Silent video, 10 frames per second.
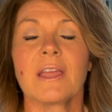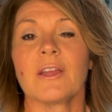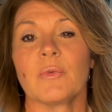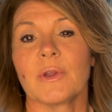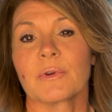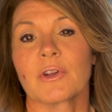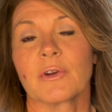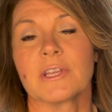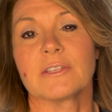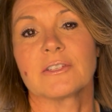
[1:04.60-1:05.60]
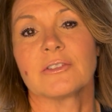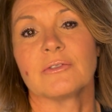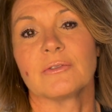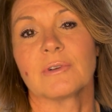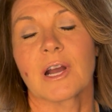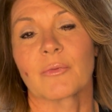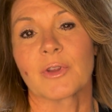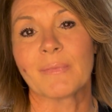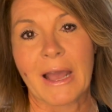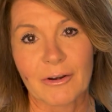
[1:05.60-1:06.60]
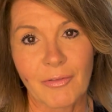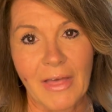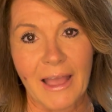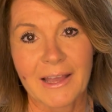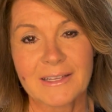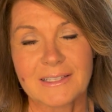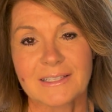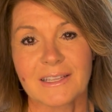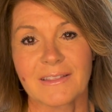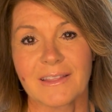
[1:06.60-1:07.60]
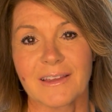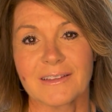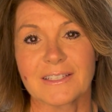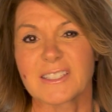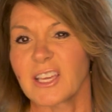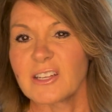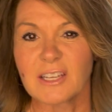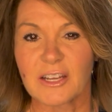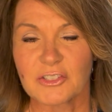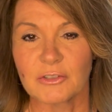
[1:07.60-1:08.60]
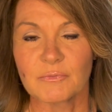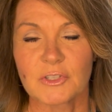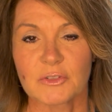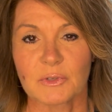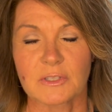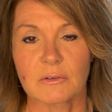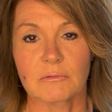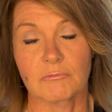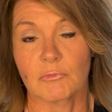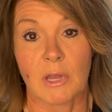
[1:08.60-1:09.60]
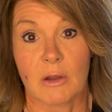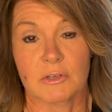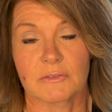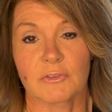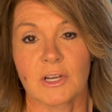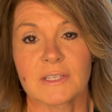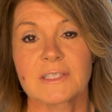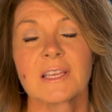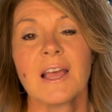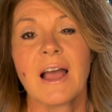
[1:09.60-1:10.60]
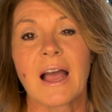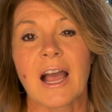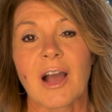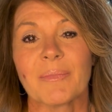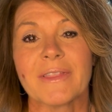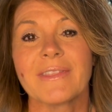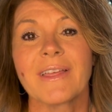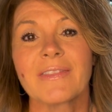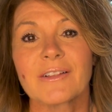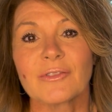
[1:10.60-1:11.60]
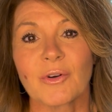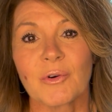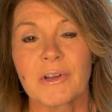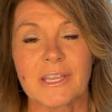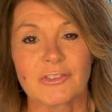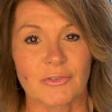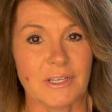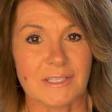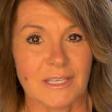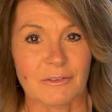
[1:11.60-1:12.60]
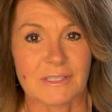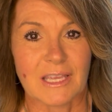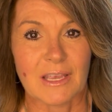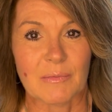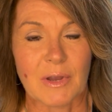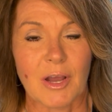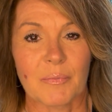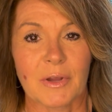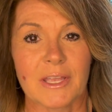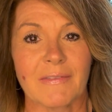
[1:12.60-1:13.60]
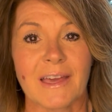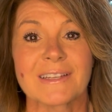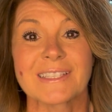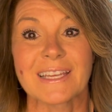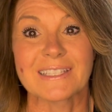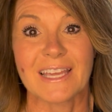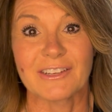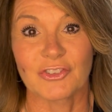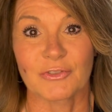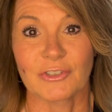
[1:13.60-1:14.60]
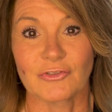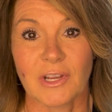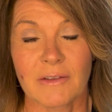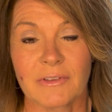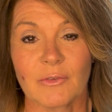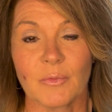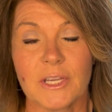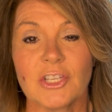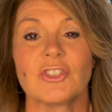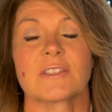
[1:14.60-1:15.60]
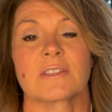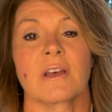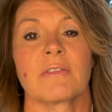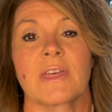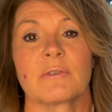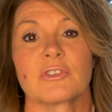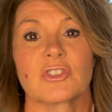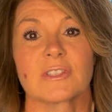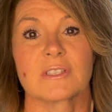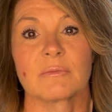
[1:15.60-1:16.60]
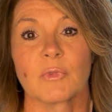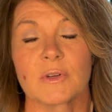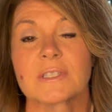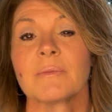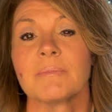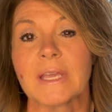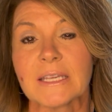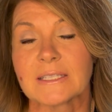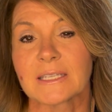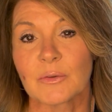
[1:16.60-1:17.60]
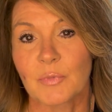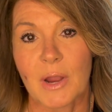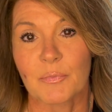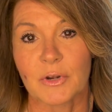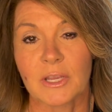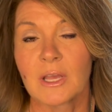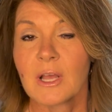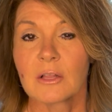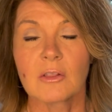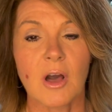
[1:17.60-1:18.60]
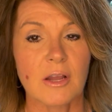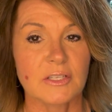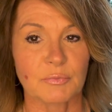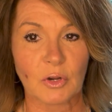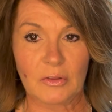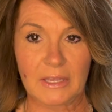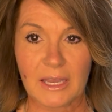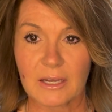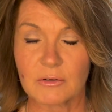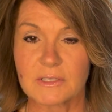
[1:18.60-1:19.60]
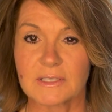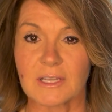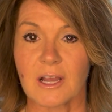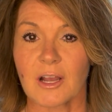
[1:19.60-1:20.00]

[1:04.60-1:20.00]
and we were going to remodel that, and then decided not to. Just wasn't the house for us. And then the Lowell Andreas house came up, and that is at 10 Trail Drive. And we just thought that was just the most amazing property. Long, sprawling house,